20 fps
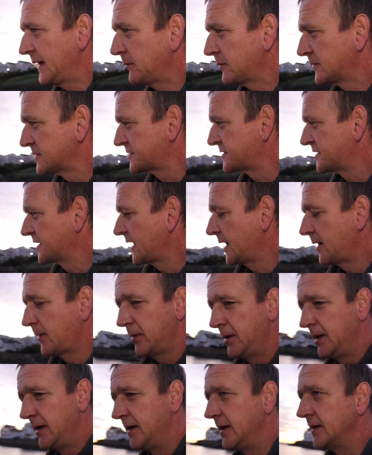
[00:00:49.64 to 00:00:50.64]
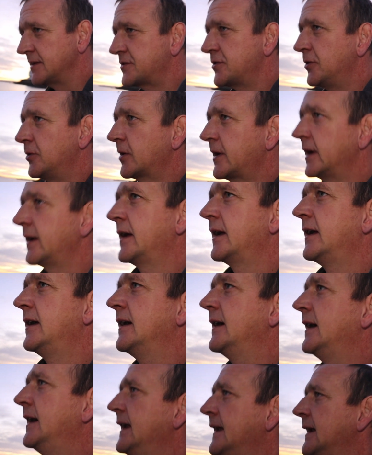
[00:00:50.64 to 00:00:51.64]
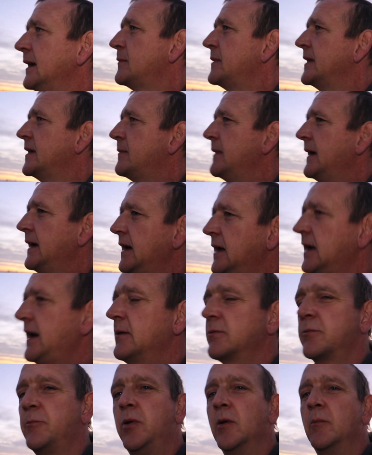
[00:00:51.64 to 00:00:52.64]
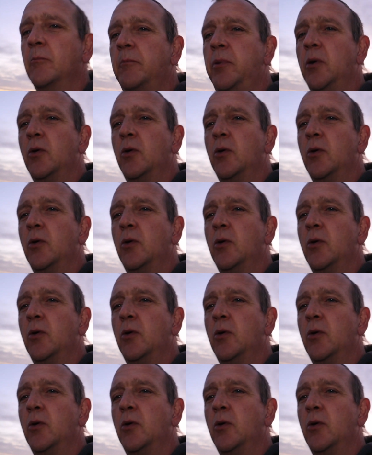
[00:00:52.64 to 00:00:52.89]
the plan was to go and talking a little bit about how